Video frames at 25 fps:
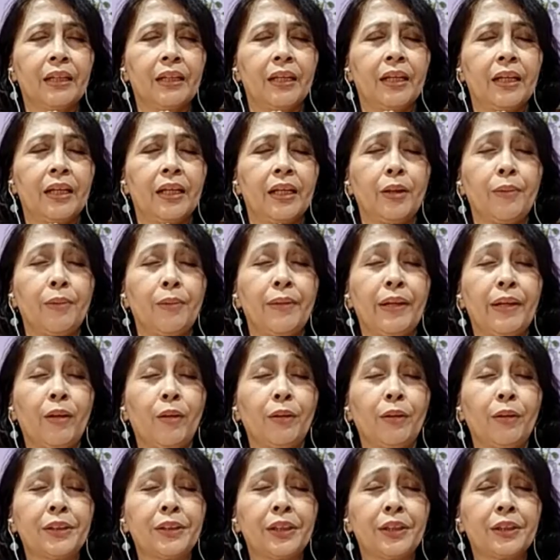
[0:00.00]
You may
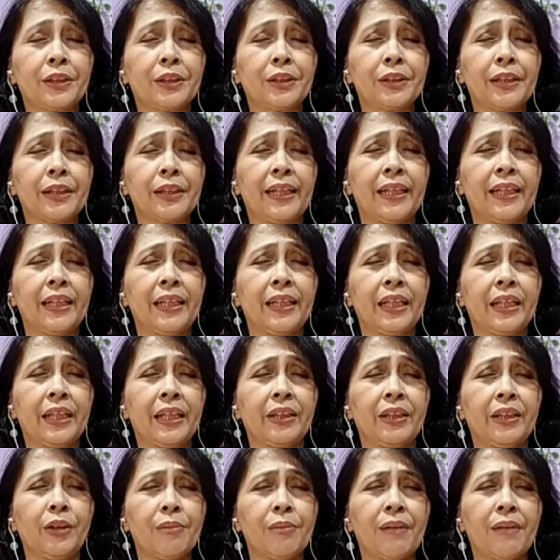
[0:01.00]
also say in
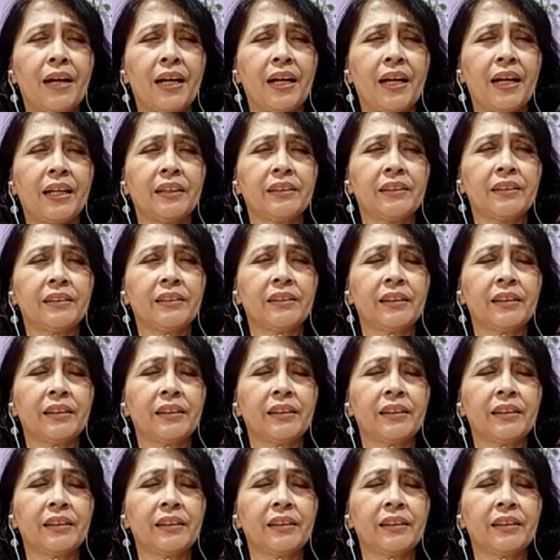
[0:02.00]
your mind,